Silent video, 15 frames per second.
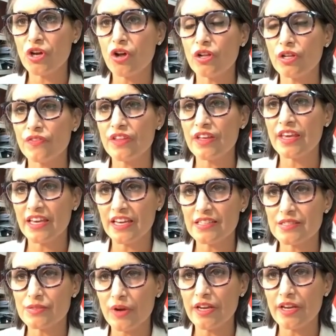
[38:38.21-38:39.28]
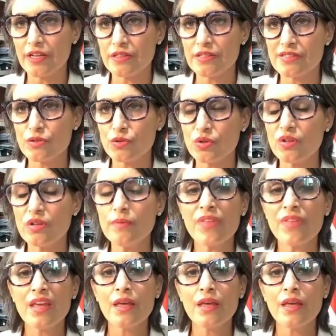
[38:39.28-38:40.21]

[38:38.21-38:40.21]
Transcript: all of the kids right in the school